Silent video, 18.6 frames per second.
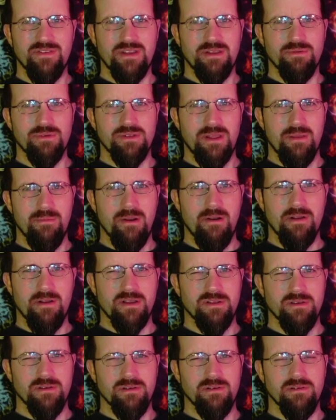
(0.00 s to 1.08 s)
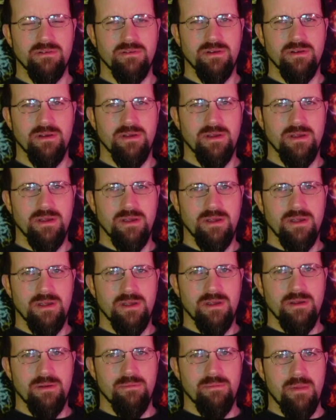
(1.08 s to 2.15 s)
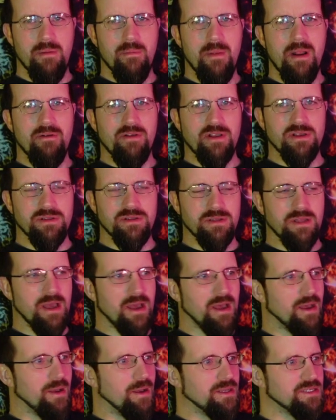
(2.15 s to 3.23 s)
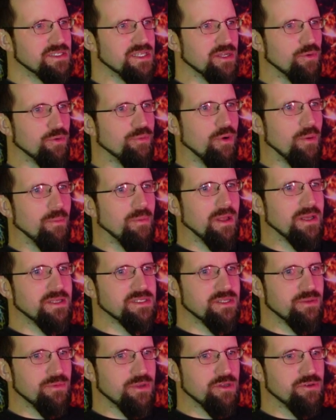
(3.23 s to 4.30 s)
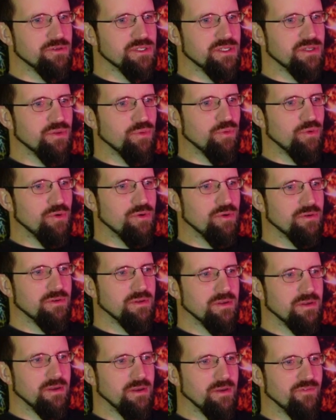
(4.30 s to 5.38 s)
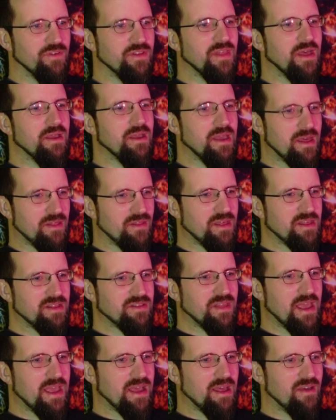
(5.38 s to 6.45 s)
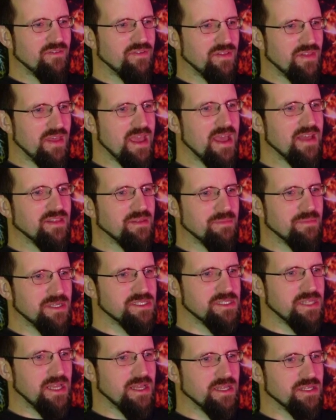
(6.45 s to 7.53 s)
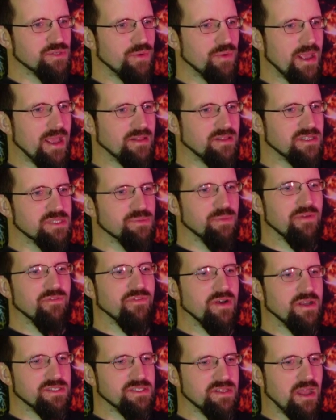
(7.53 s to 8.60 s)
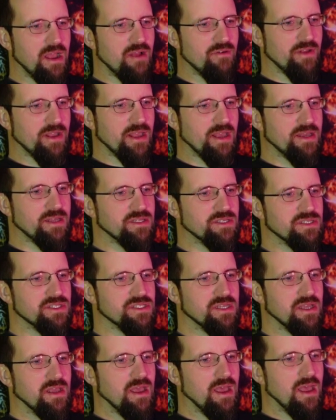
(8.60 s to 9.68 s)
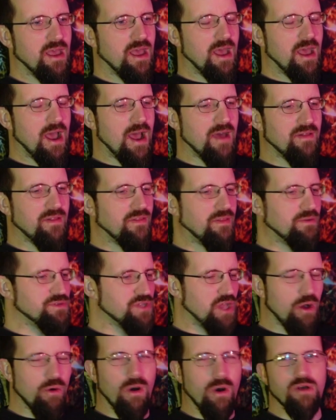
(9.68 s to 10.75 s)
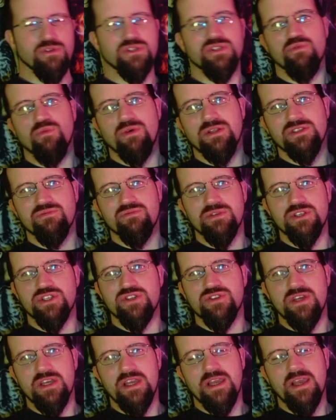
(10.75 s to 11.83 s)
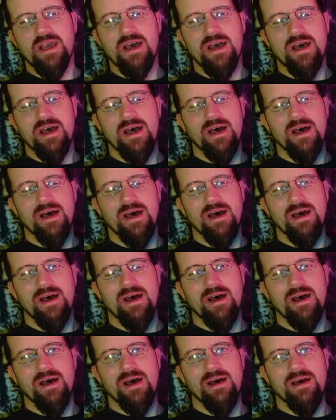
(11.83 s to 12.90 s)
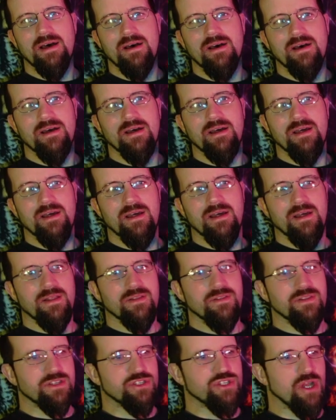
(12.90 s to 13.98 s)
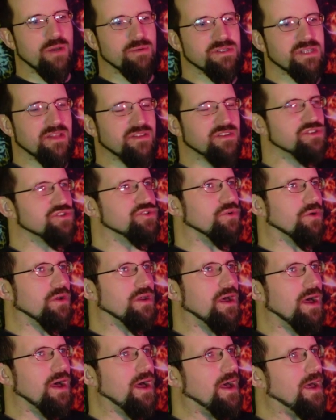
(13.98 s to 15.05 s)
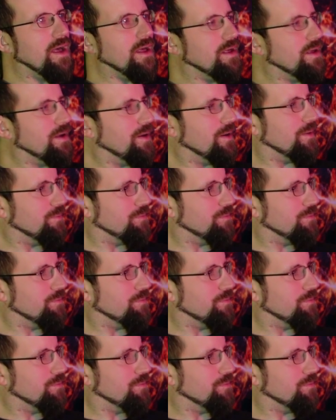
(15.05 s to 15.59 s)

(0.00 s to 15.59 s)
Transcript: I think were the American American uh, single prop planes that were used in the war. I think they yeah they they had I think they had the Mustangs, we had the Spitfires and the Hurricanes, and then there was a whole host of ones which the uh, the Germans had the Stuka,